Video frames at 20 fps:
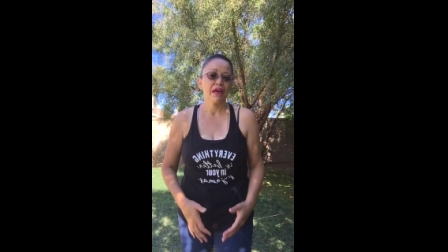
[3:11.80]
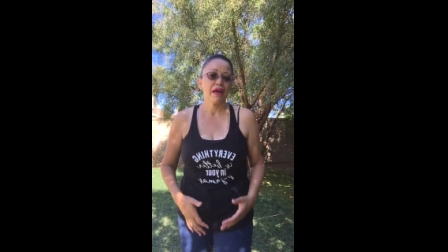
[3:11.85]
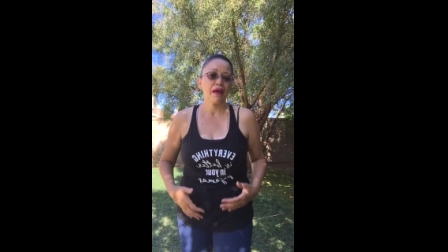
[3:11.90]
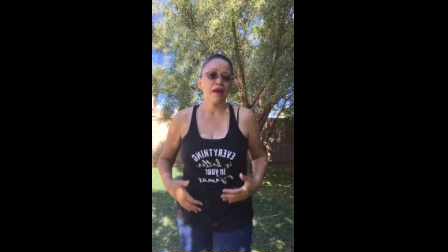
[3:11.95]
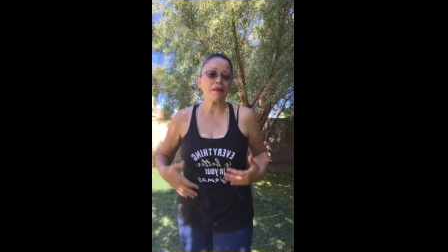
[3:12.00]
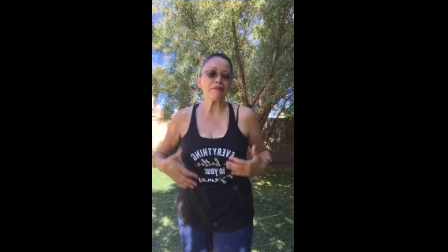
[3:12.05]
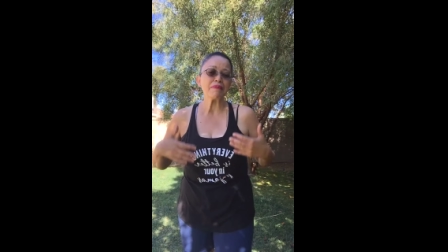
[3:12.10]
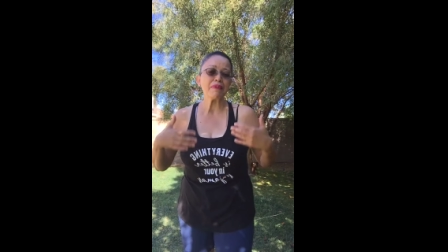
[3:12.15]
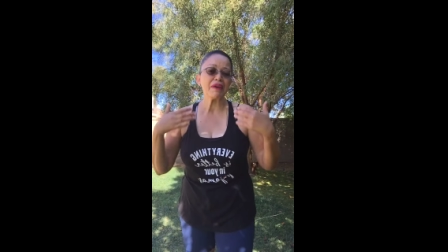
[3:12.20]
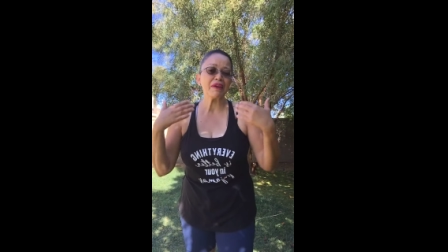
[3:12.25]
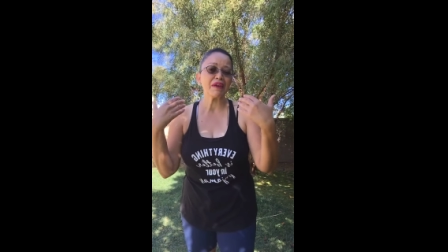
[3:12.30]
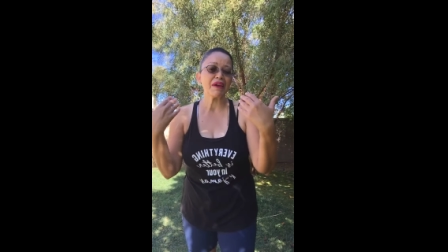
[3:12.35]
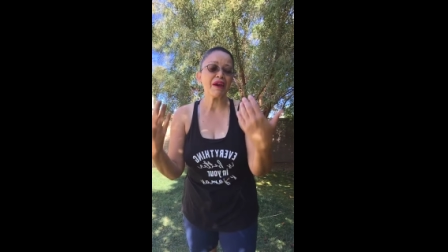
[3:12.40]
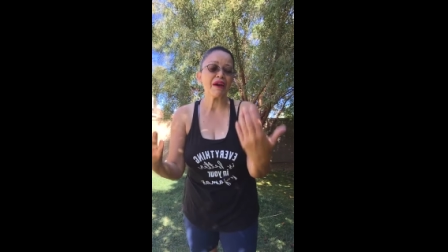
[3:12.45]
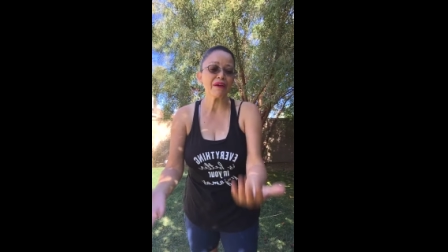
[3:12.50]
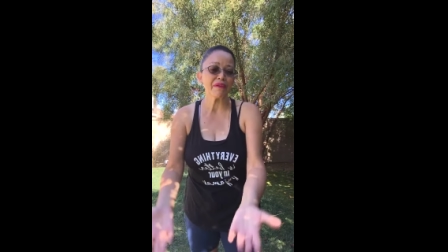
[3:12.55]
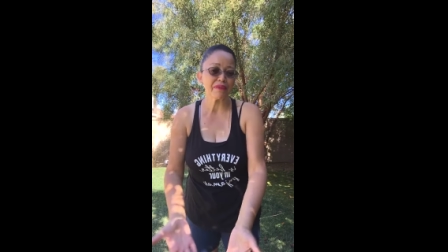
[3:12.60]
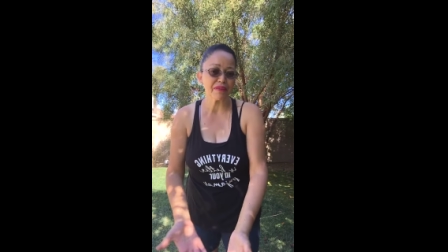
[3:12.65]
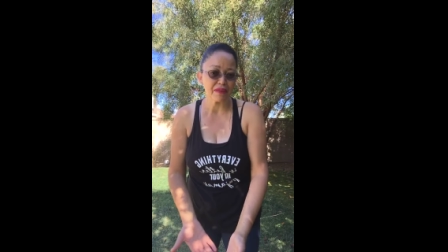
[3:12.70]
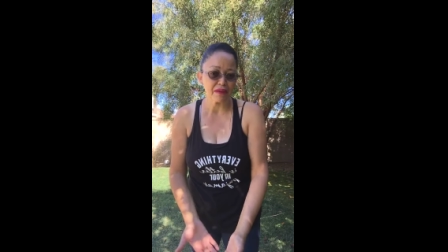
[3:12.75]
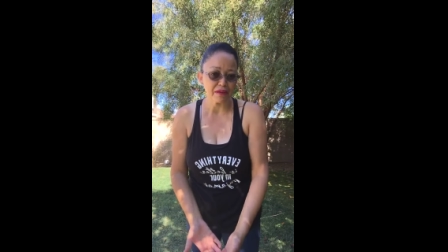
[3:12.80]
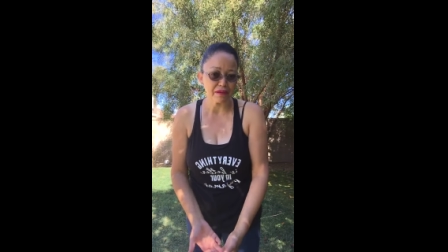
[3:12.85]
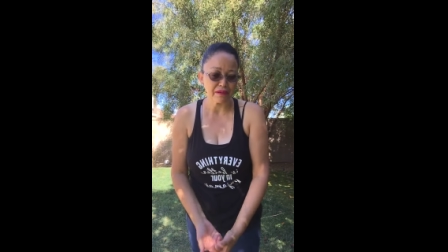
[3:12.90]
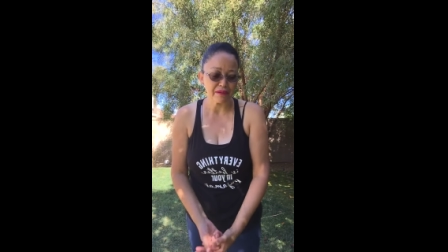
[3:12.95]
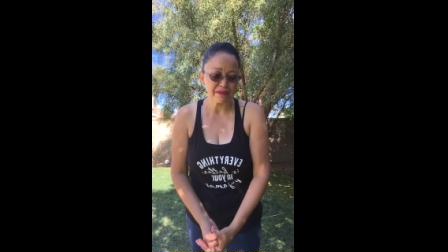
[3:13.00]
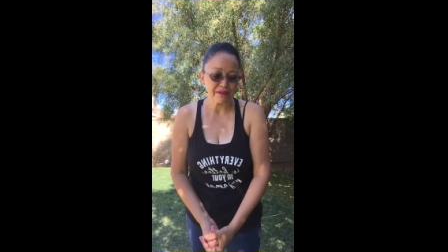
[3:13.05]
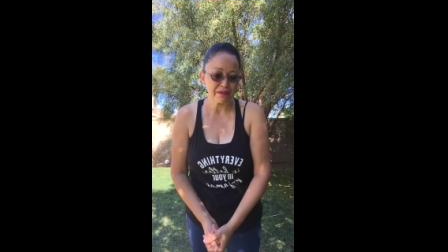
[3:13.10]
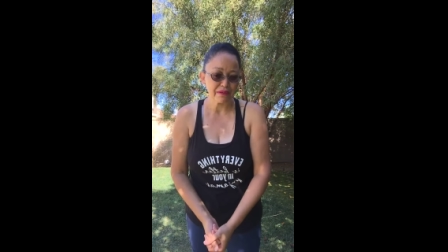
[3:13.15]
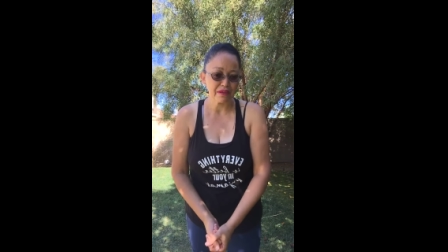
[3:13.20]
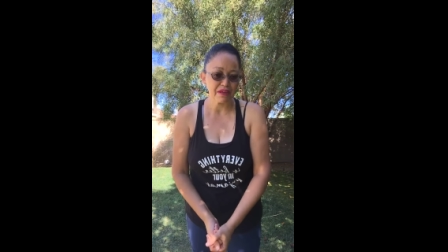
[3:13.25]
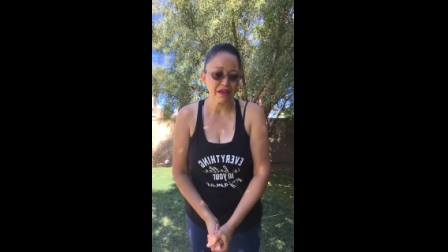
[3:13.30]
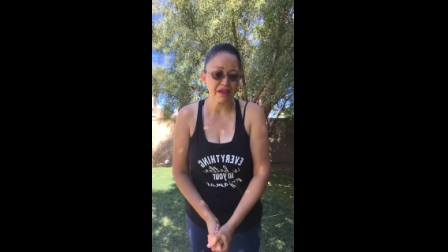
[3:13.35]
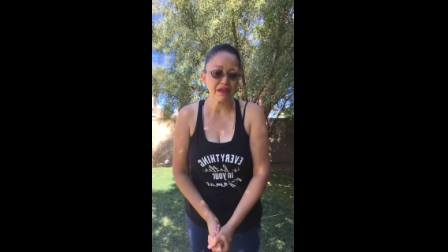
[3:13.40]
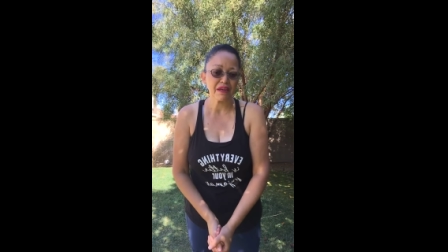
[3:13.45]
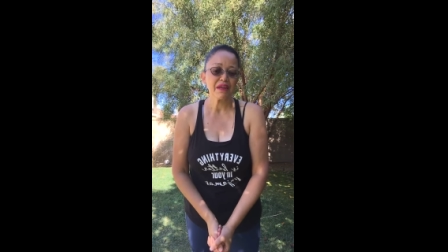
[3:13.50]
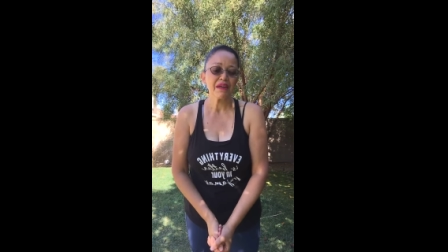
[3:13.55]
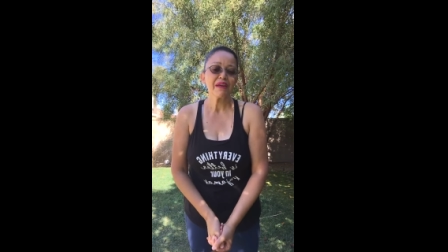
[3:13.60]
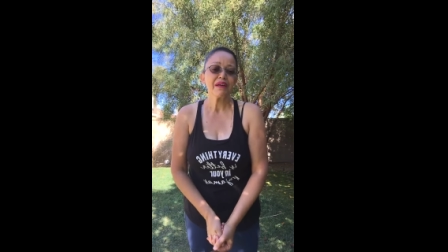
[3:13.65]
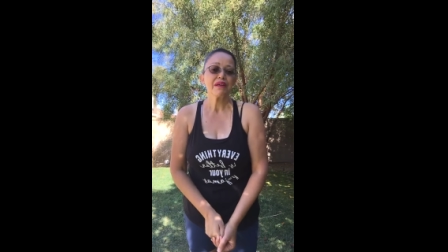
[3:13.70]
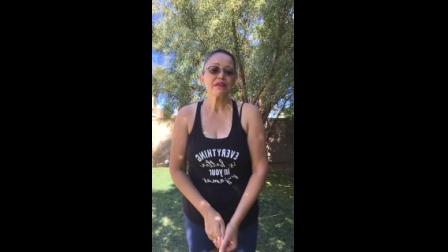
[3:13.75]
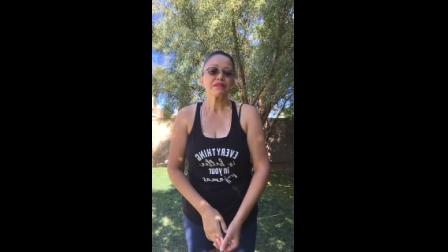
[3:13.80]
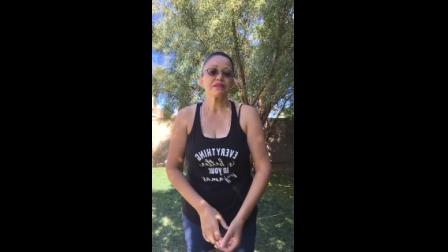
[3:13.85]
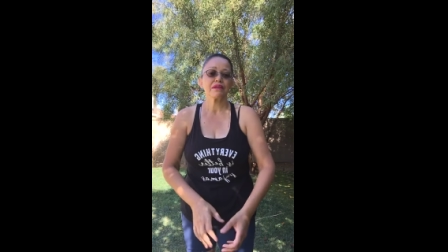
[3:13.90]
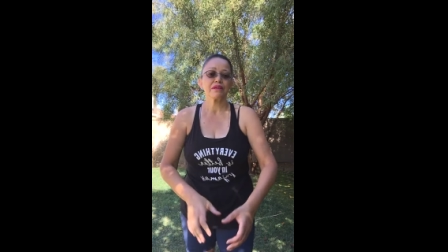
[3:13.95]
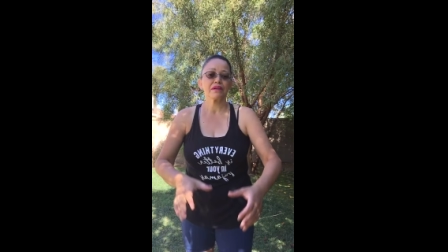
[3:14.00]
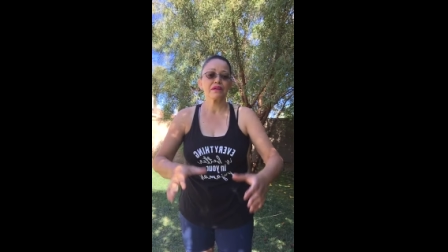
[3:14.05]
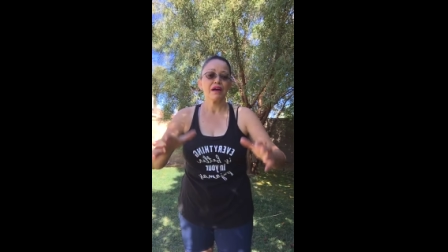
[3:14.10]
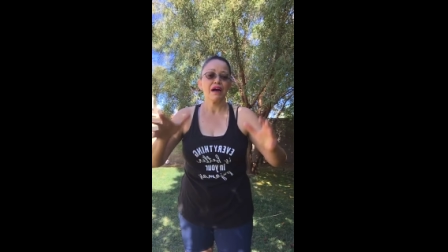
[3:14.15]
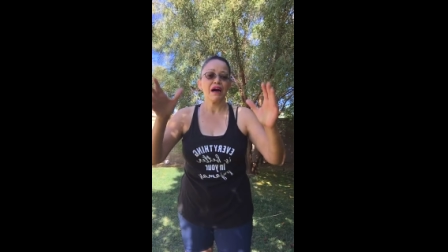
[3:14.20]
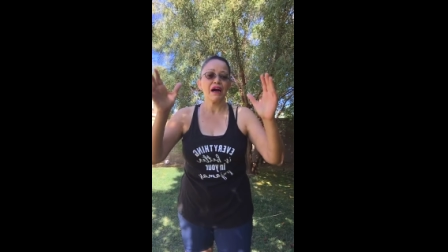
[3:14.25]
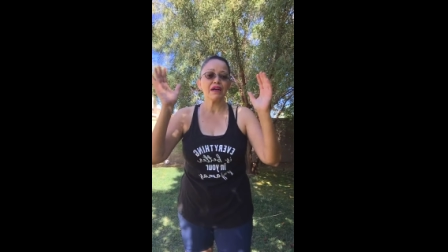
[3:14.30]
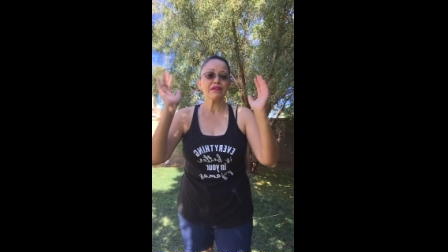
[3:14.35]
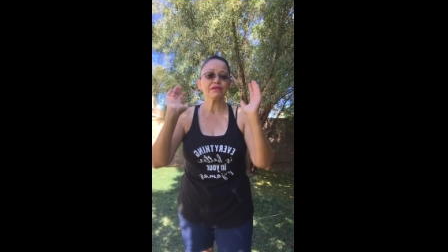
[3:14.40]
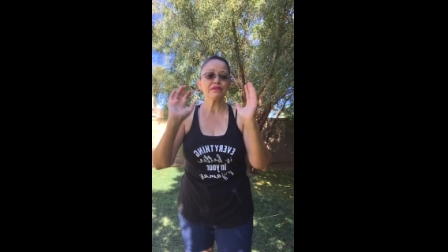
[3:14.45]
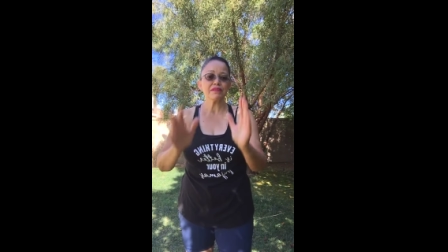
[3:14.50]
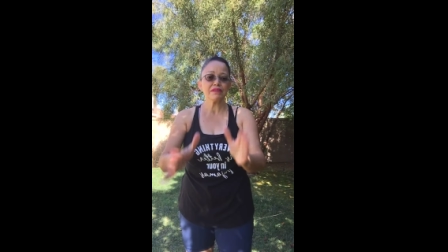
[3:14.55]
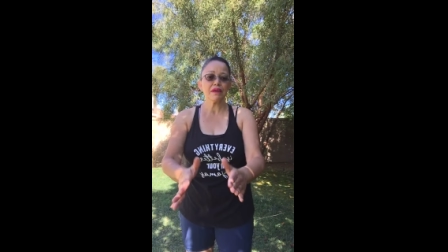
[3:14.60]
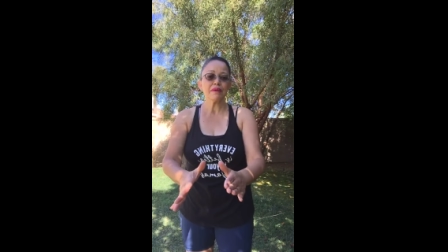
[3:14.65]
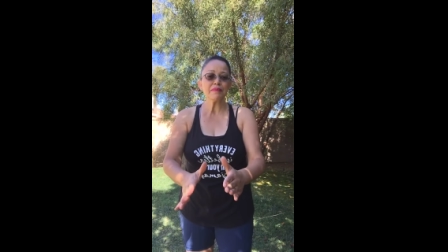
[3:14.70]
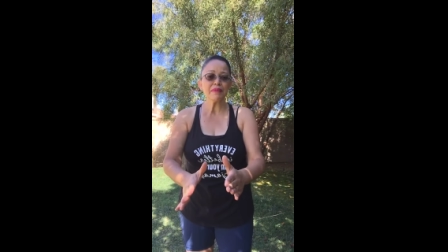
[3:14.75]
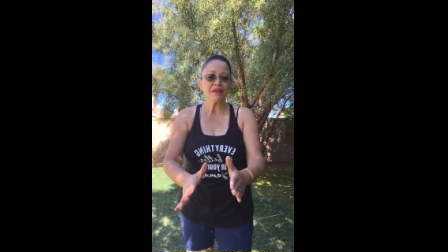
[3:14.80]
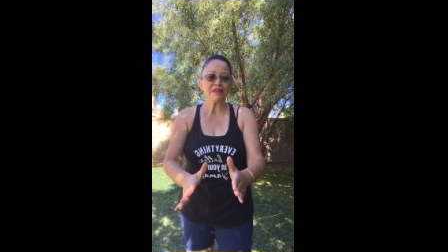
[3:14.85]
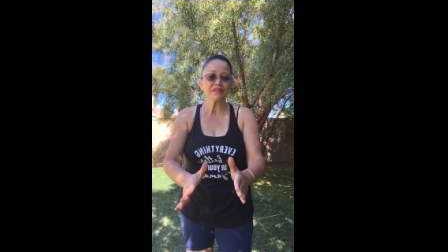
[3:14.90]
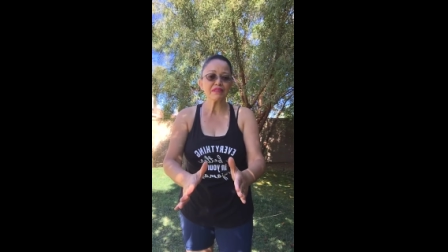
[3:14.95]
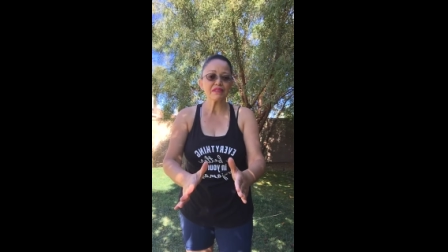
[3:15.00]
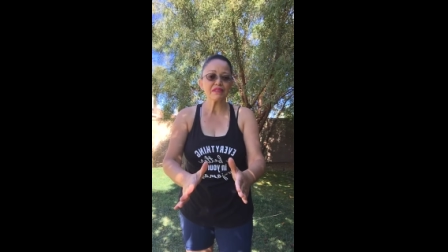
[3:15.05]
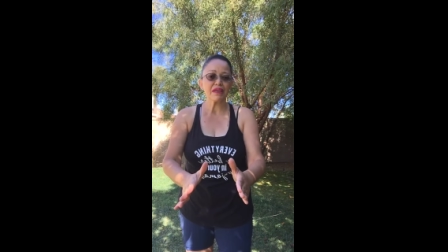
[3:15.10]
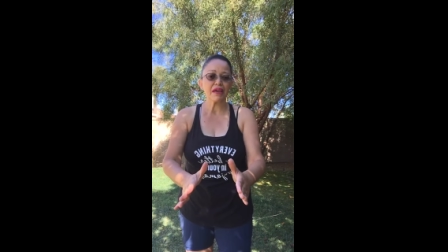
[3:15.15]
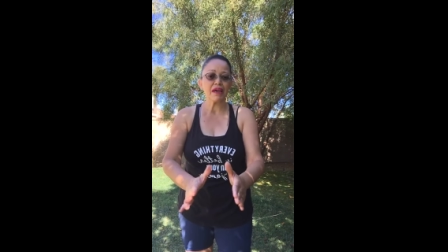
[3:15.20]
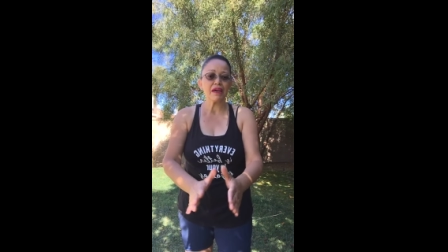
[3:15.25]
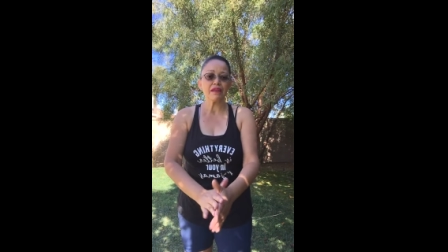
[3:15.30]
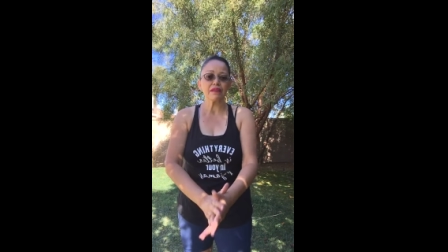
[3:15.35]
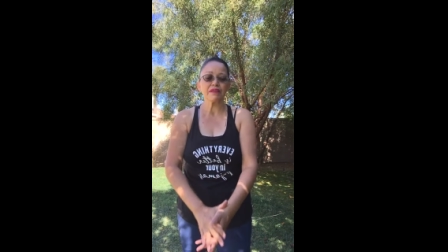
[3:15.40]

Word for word: and being healthier. Okay, so I do 10 minutes a day.